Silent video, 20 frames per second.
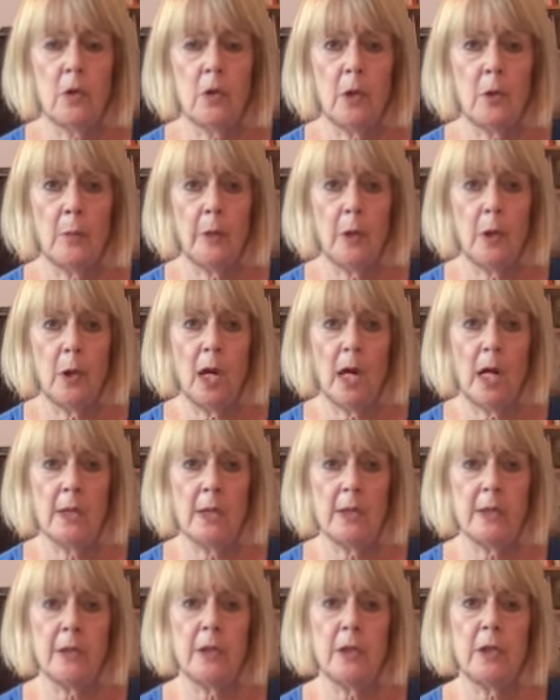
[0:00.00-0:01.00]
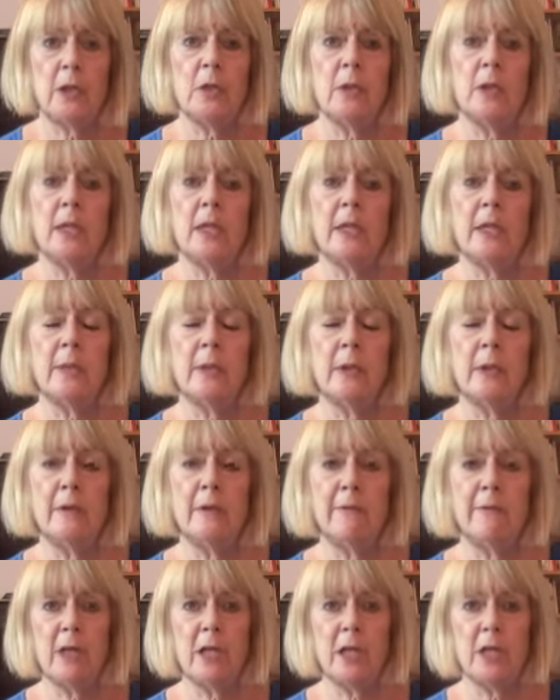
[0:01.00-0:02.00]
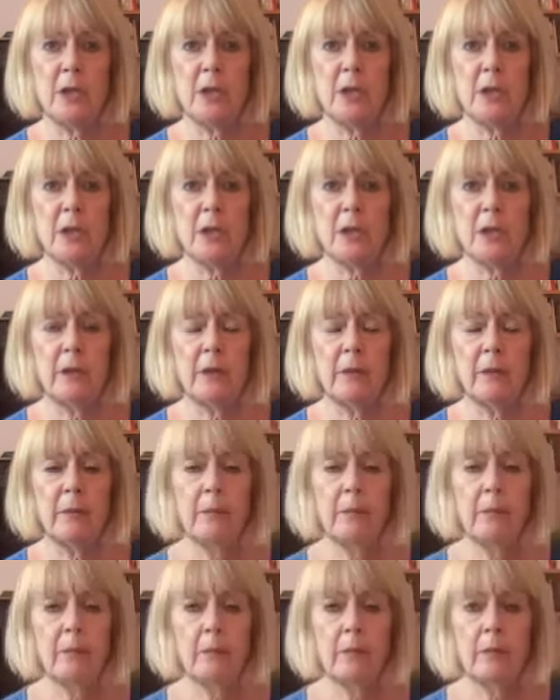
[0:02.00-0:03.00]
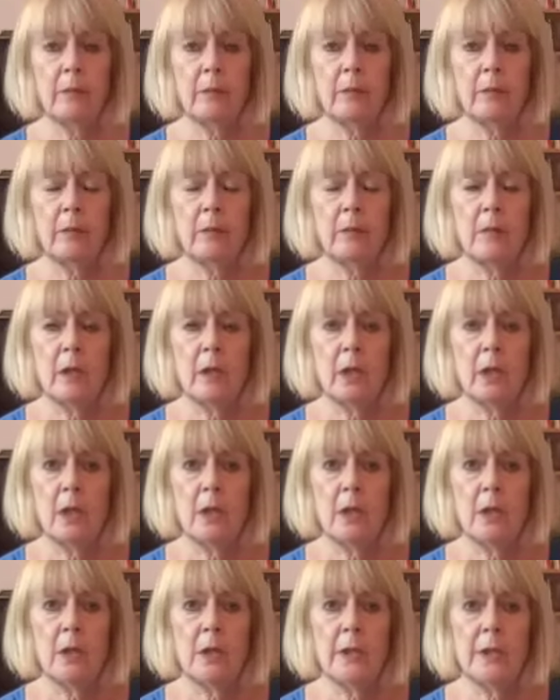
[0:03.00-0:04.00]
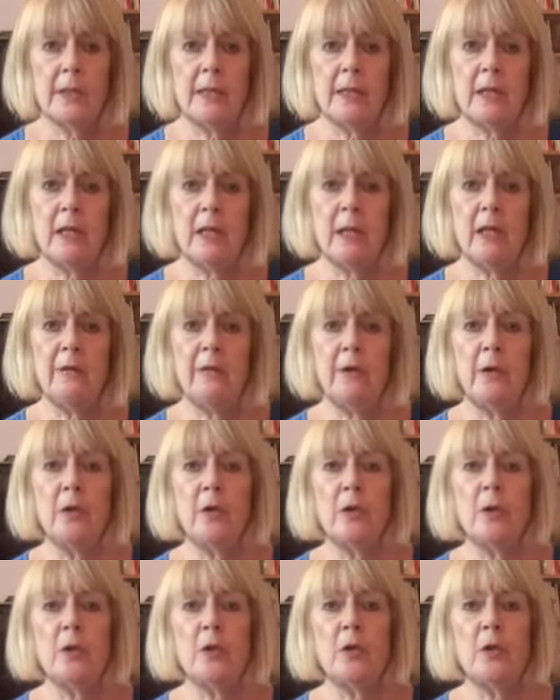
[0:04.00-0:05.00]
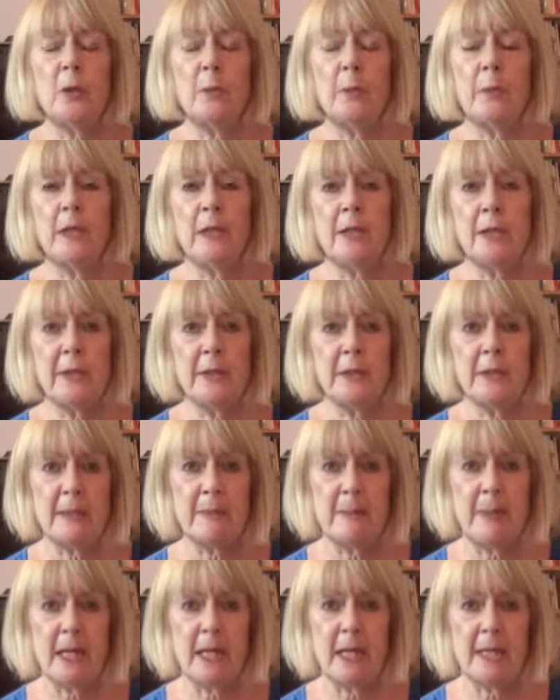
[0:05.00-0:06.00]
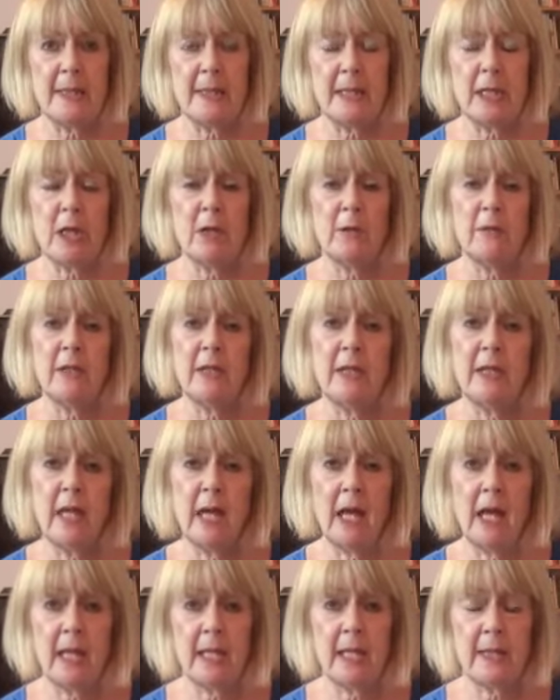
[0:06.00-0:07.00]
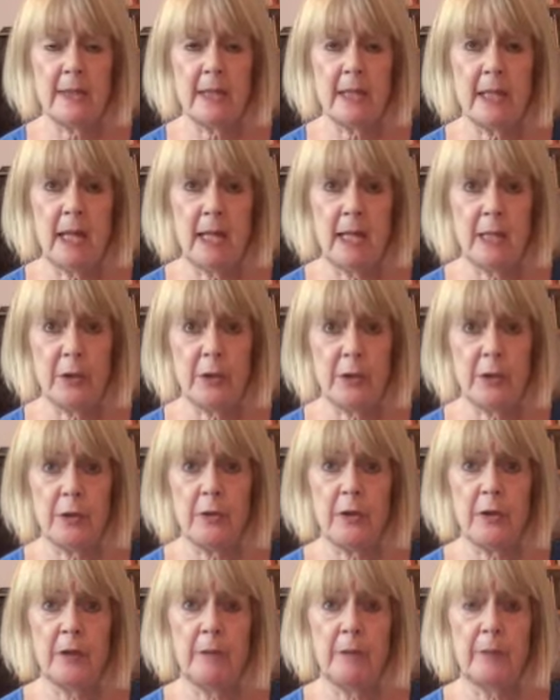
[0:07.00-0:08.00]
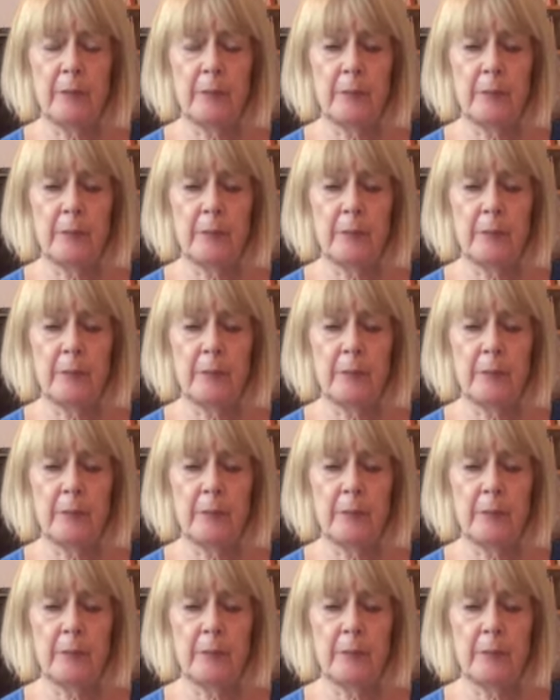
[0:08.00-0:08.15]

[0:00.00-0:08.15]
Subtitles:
Drop your hands to your knees when you've finished. And just see if you can drop into the space after the exhalation.